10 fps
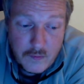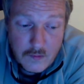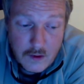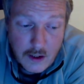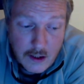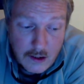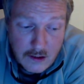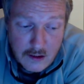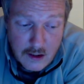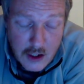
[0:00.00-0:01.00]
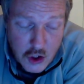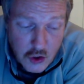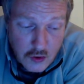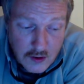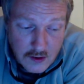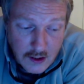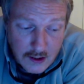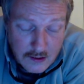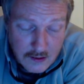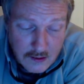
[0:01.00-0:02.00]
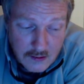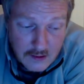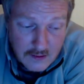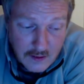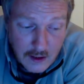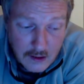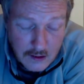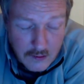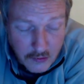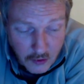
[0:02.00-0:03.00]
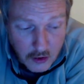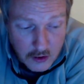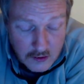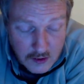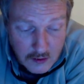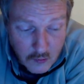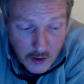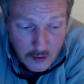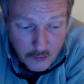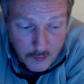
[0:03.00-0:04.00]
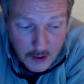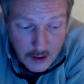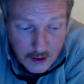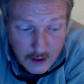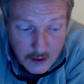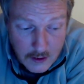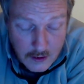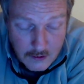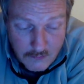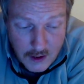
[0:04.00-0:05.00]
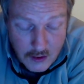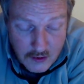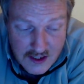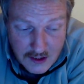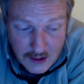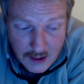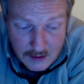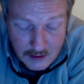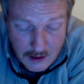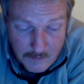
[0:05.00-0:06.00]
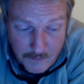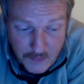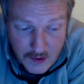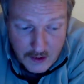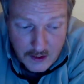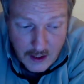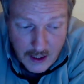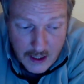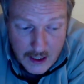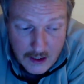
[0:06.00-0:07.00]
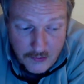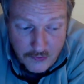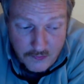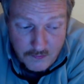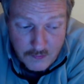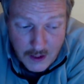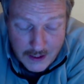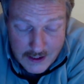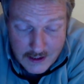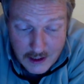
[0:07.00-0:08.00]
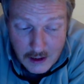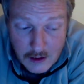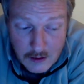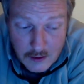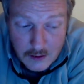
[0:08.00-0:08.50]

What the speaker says: I issued that thought in one of my videos at that time that I still